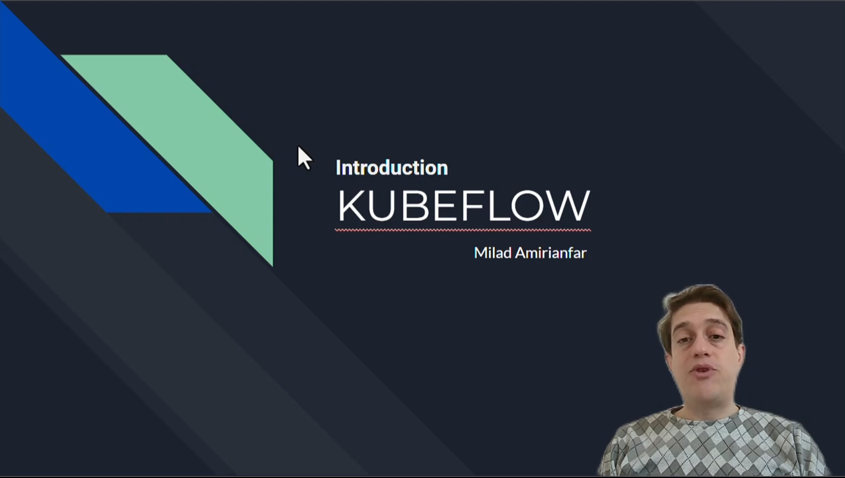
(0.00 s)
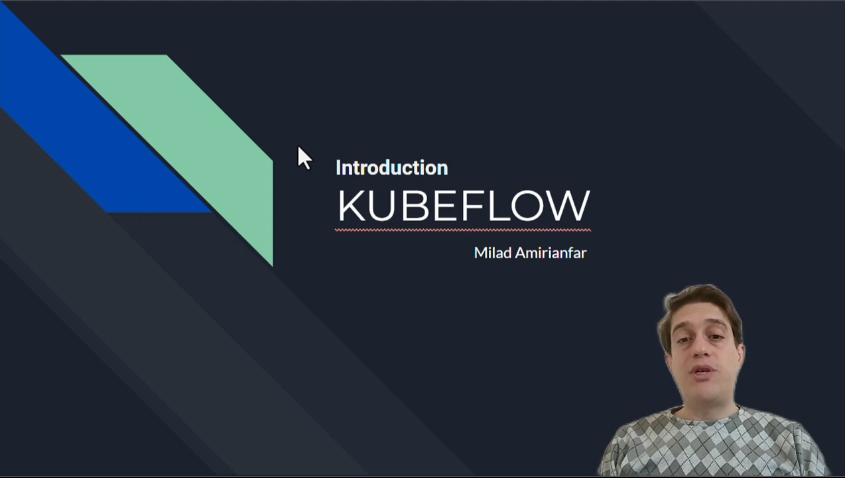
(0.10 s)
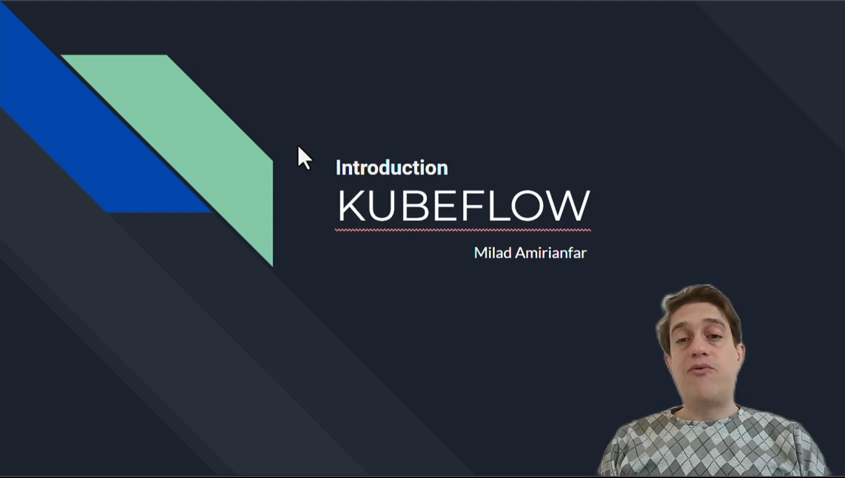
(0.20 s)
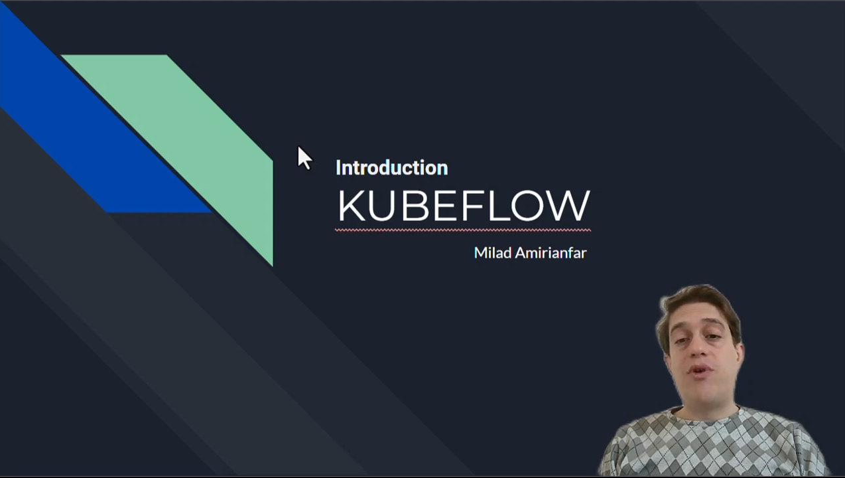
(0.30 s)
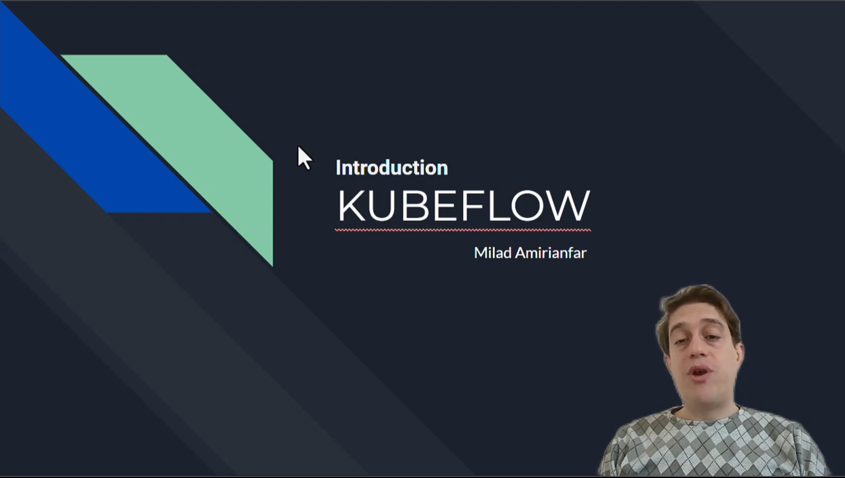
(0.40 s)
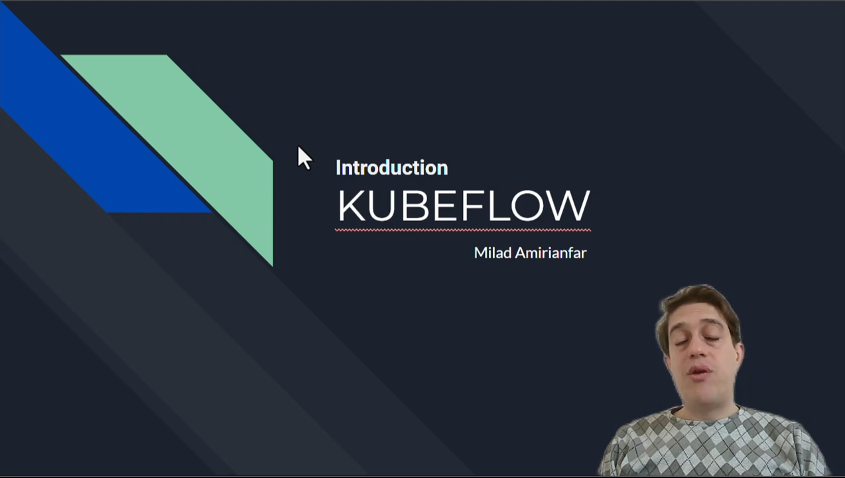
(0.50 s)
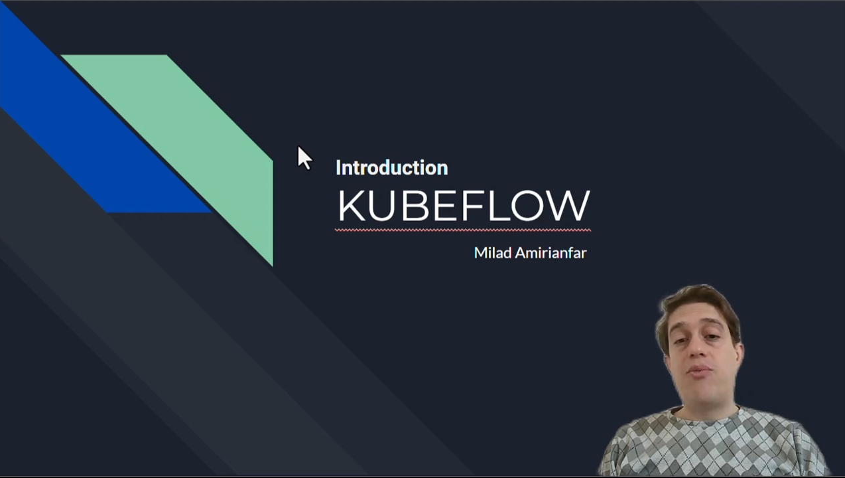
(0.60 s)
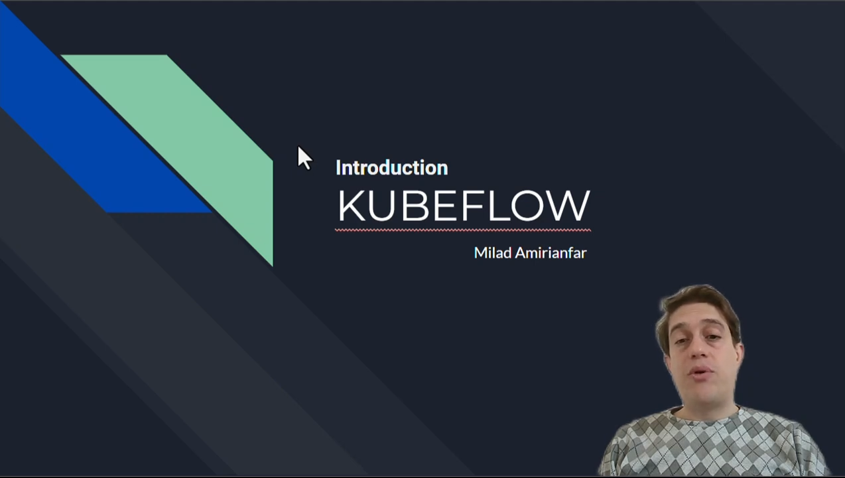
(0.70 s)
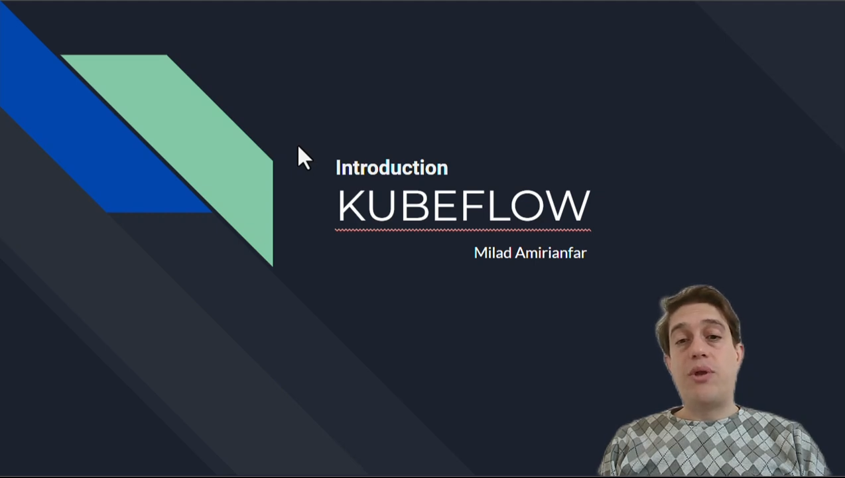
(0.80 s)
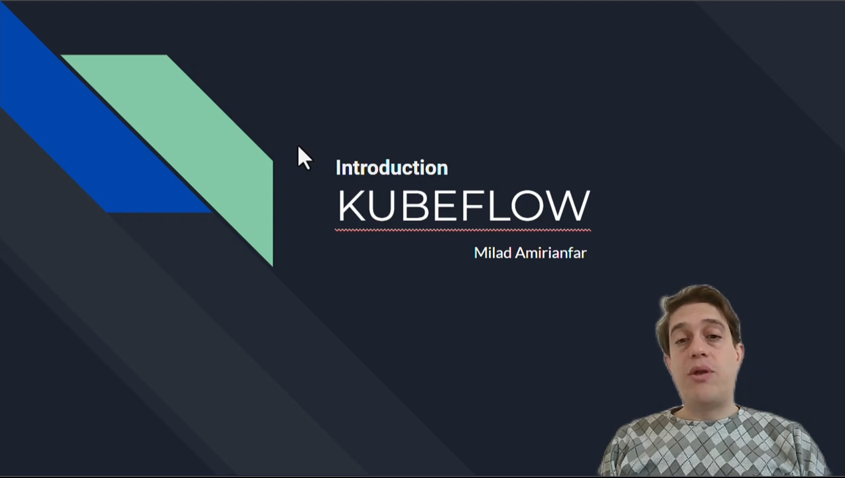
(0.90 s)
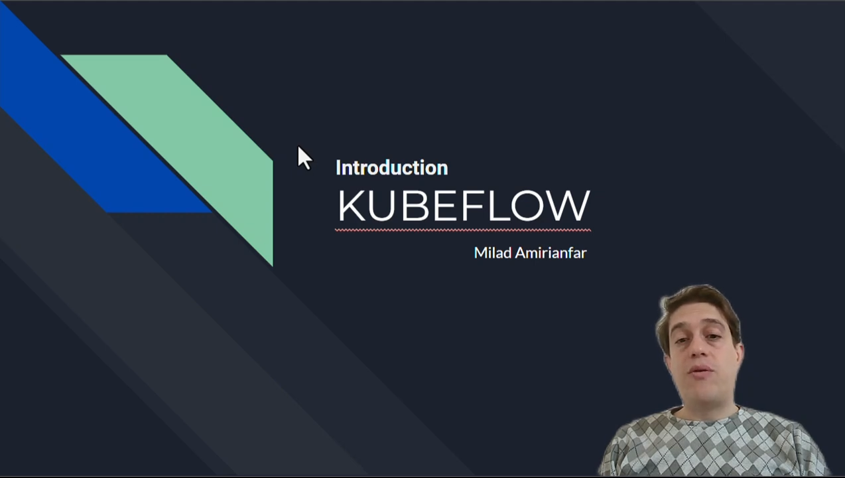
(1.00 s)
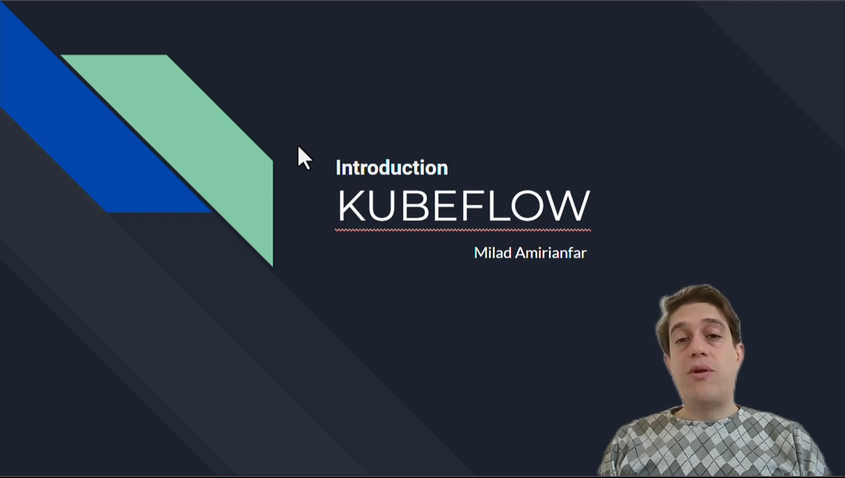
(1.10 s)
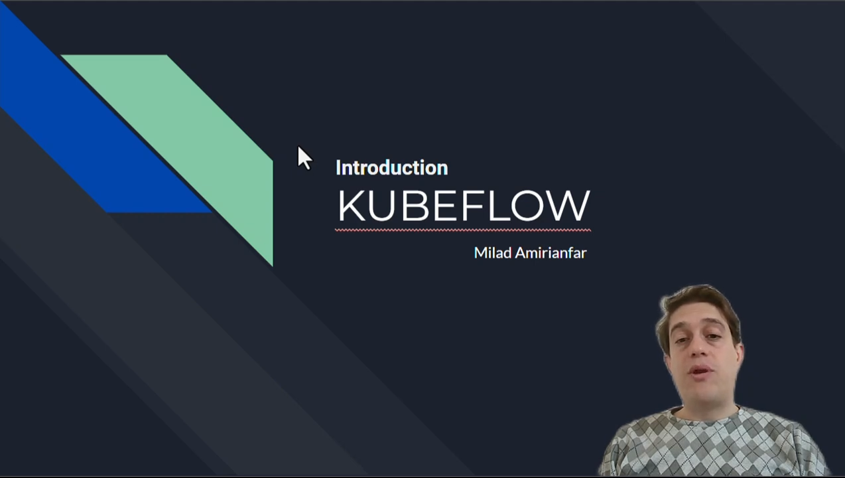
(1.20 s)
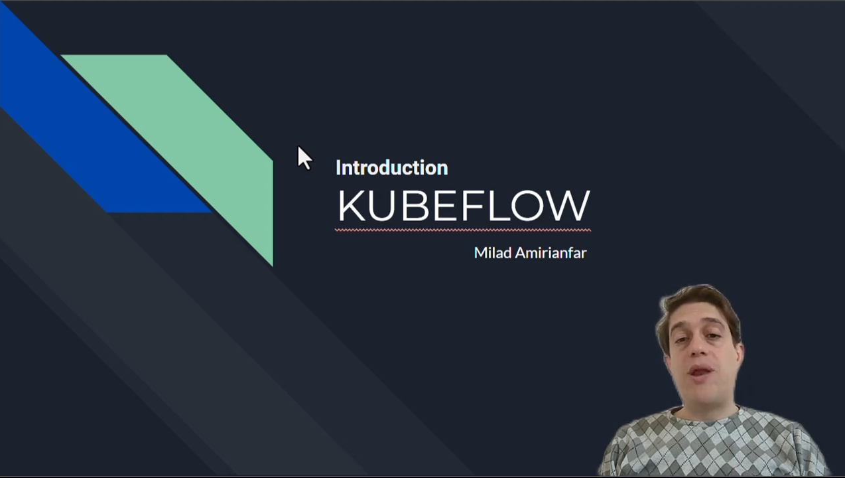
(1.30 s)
which is very important